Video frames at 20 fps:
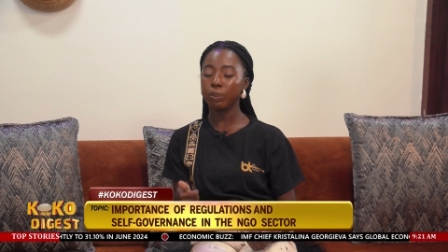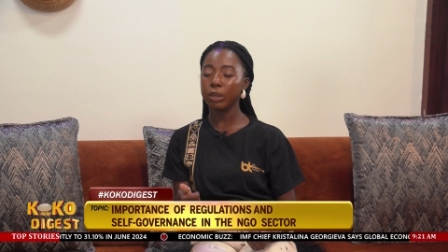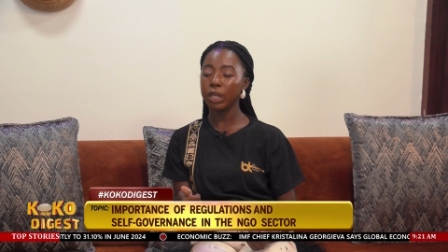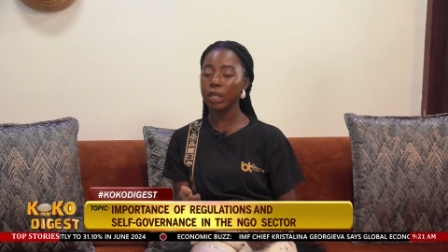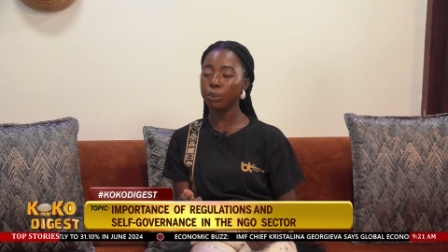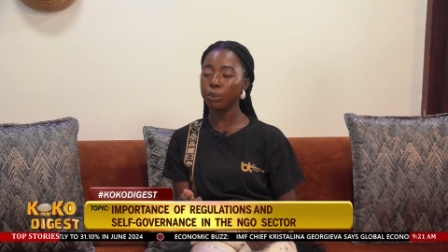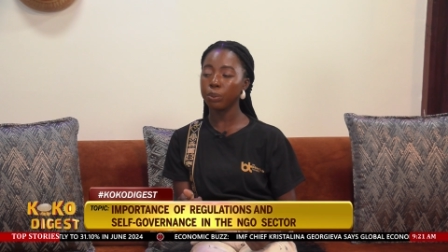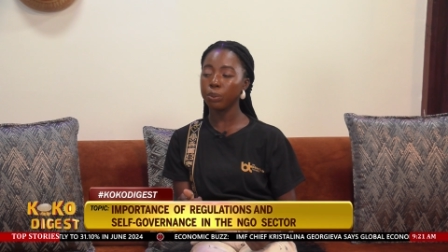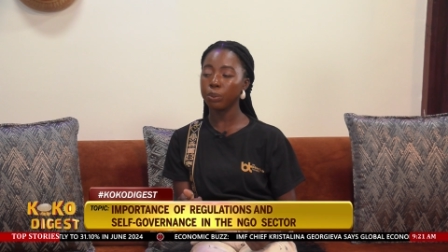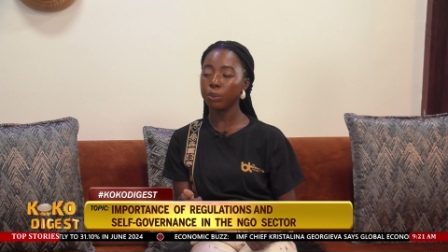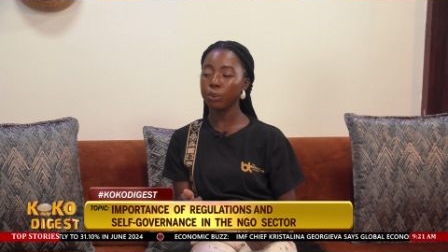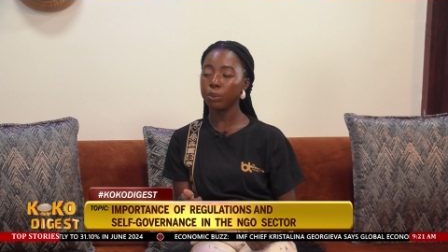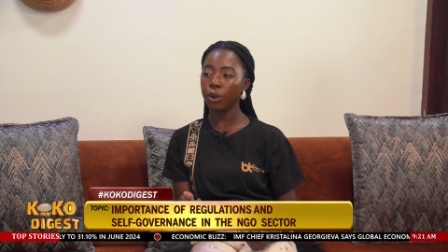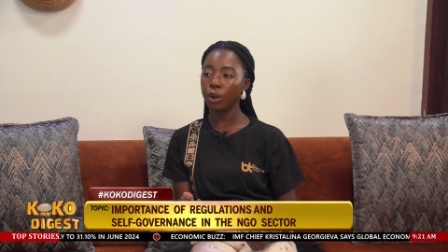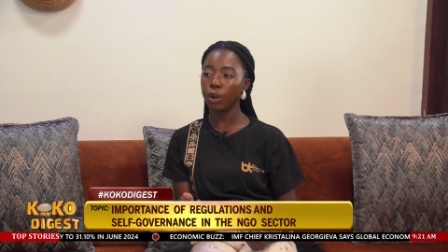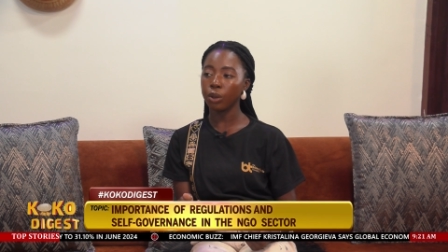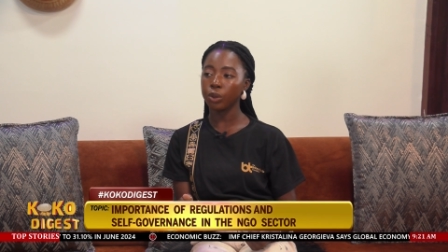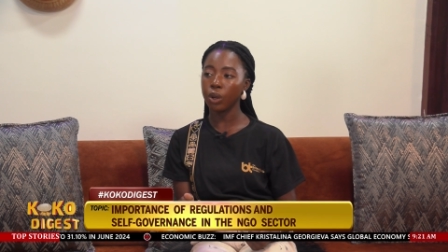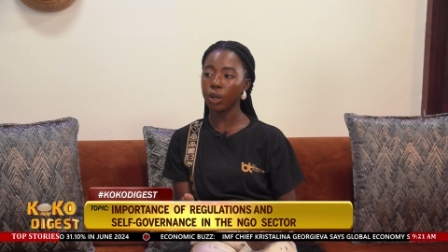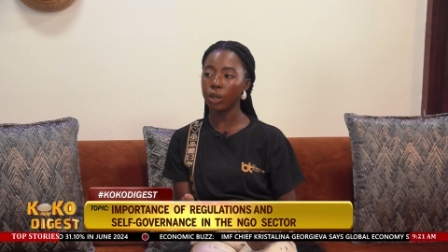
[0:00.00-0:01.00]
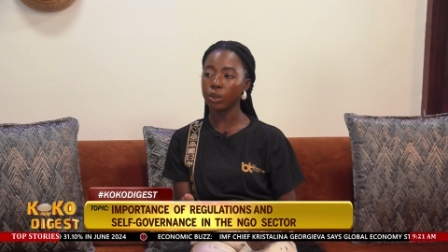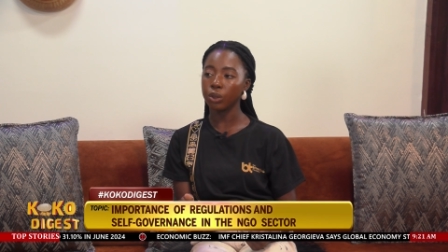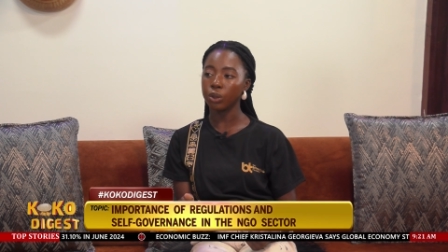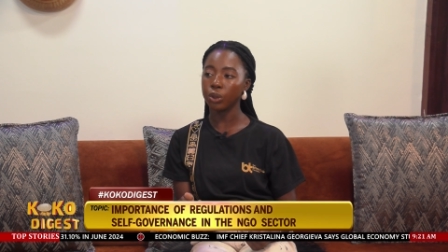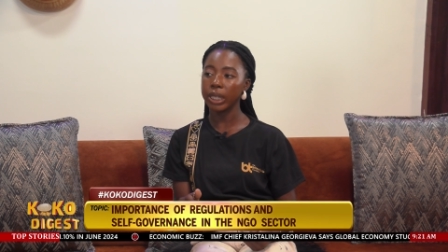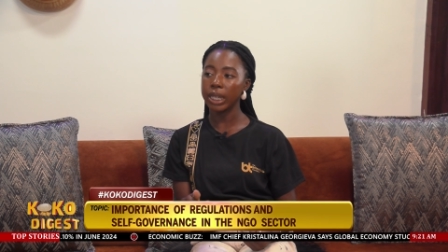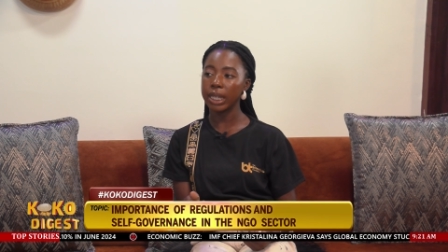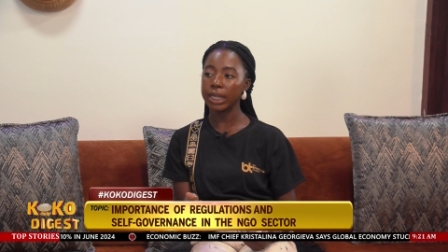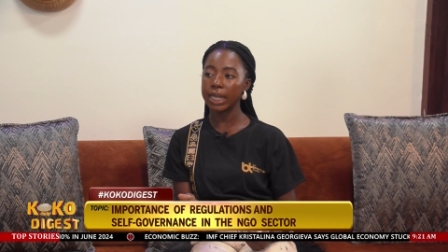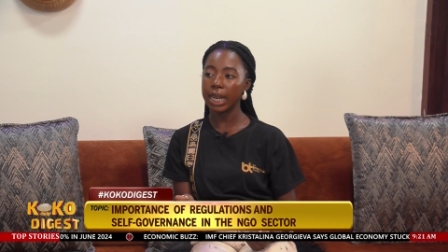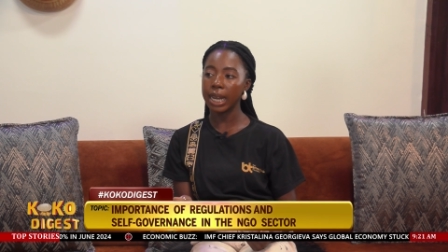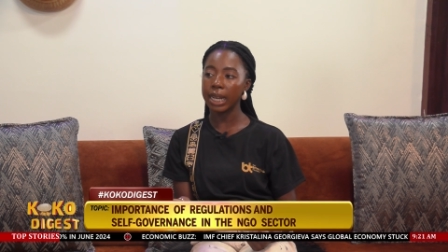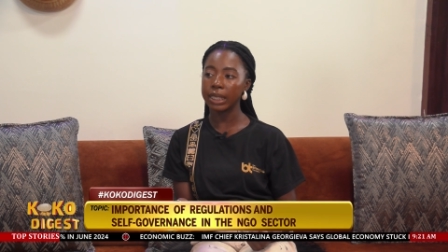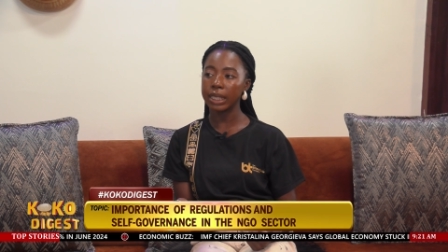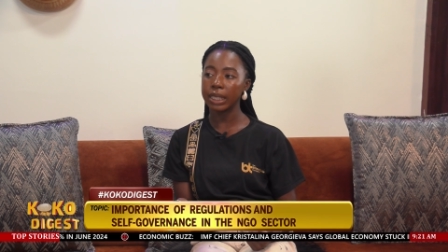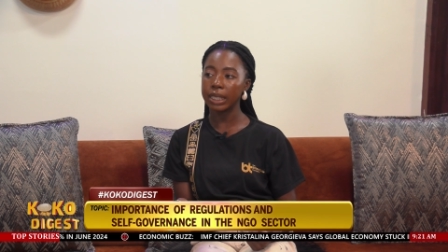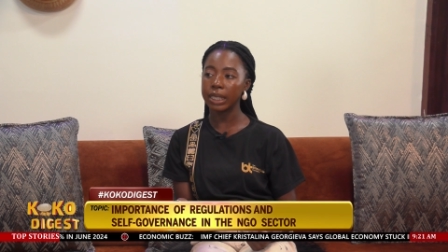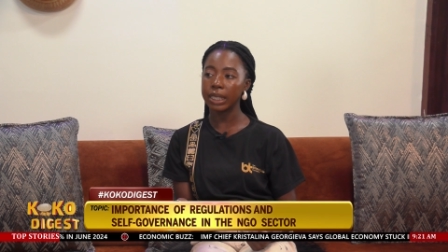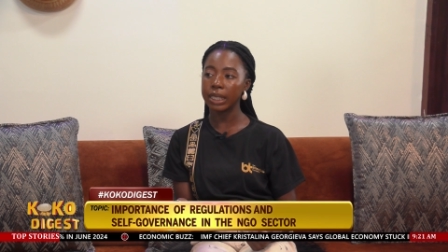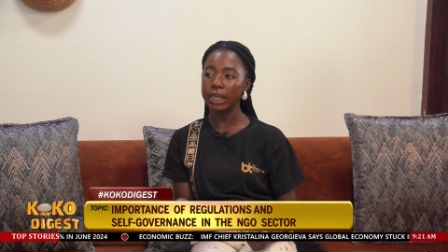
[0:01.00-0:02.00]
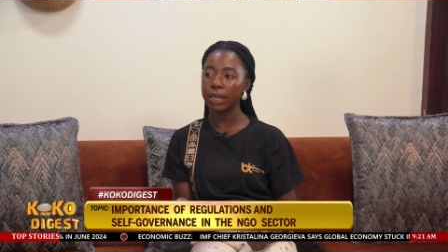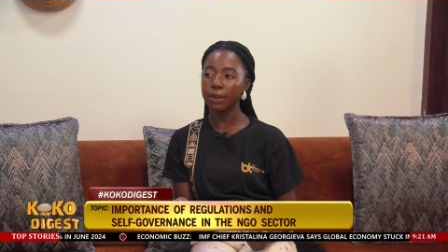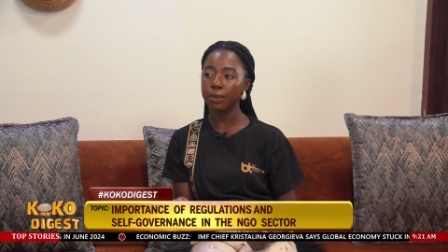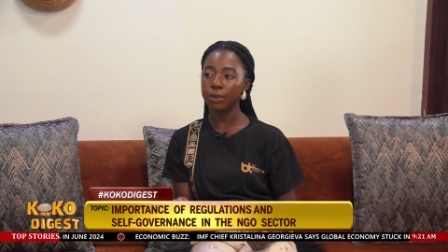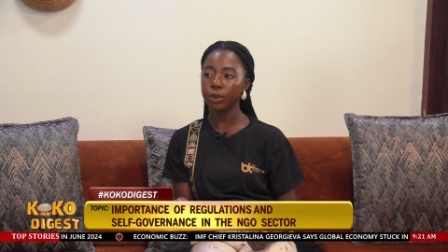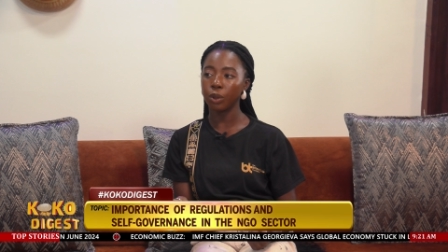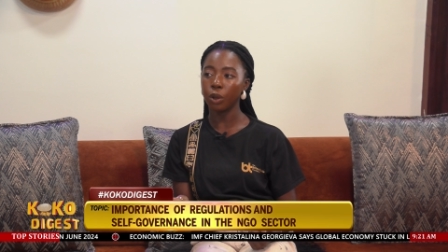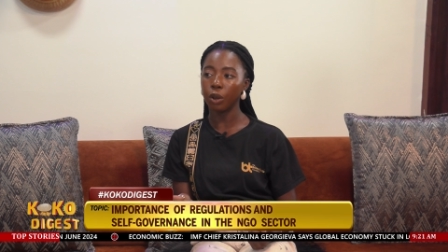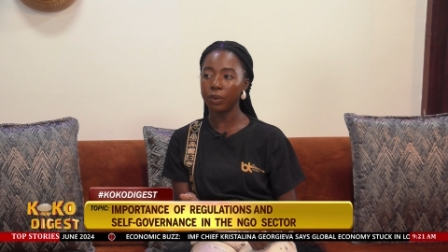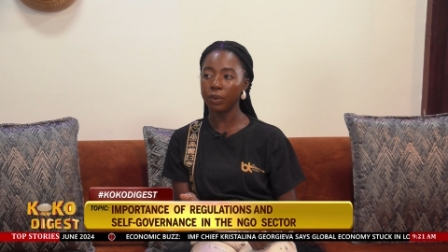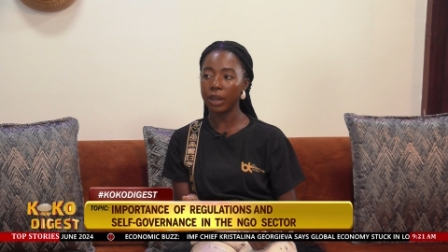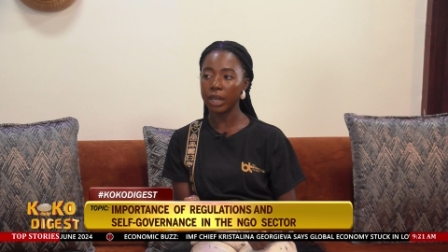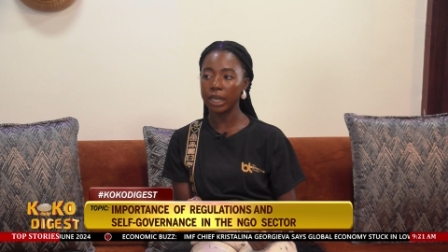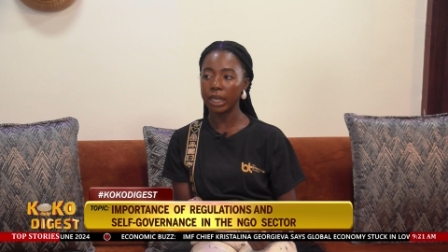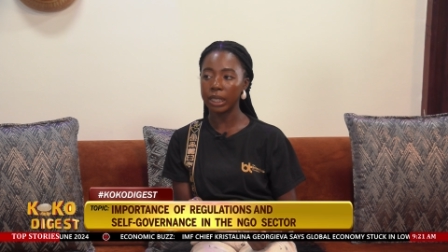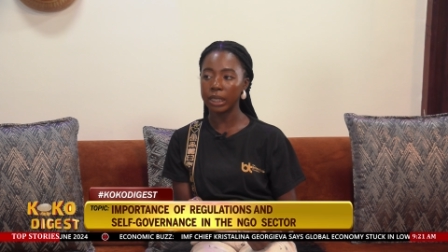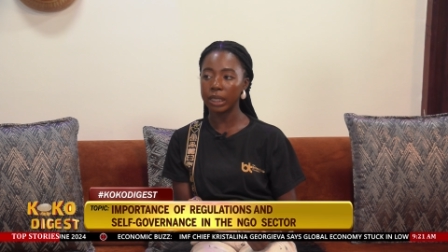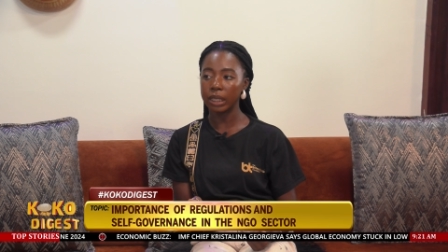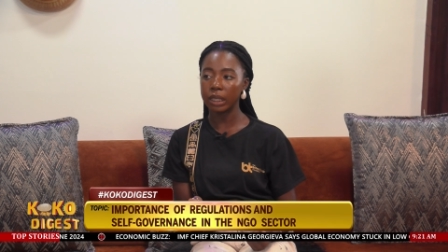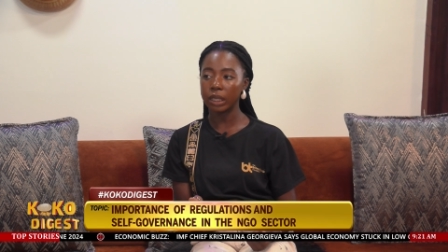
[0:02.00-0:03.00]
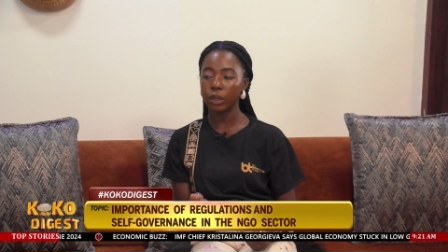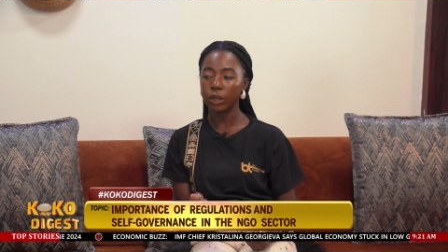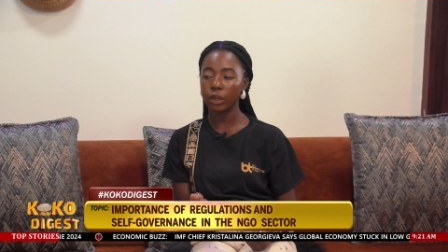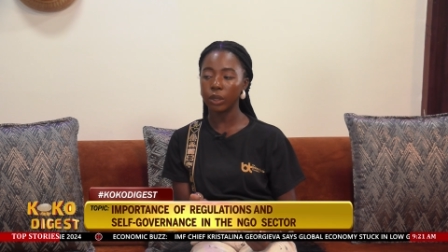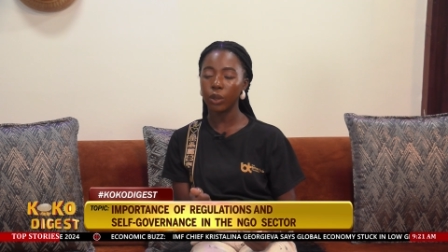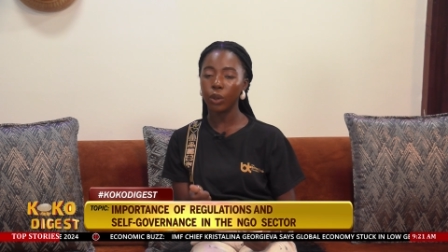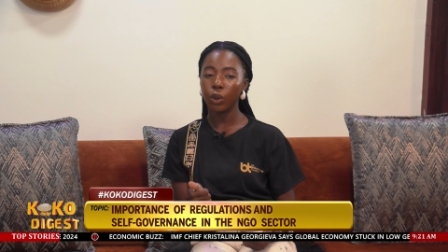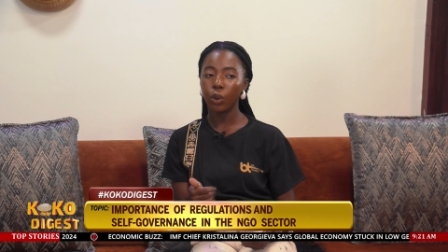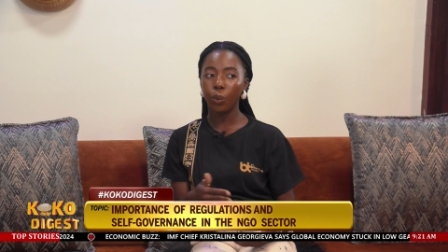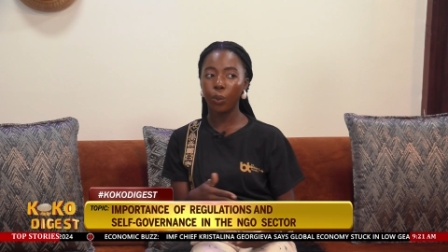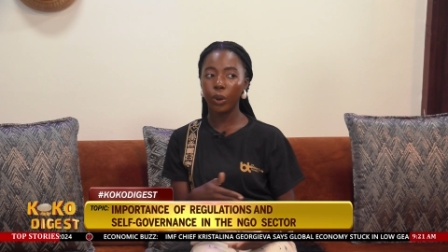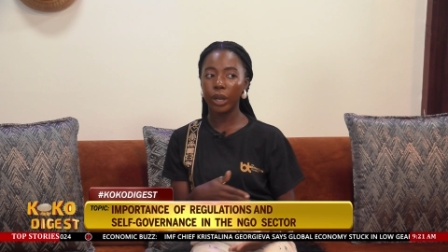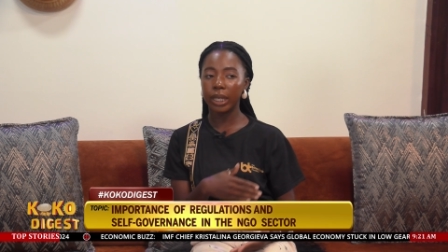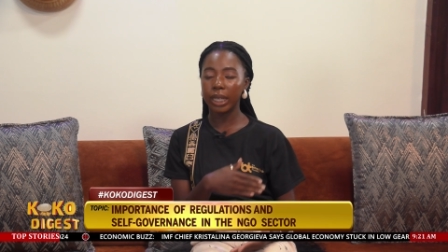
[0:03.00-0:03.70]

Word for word: when people also want to donate items to orphanages mm-hmm.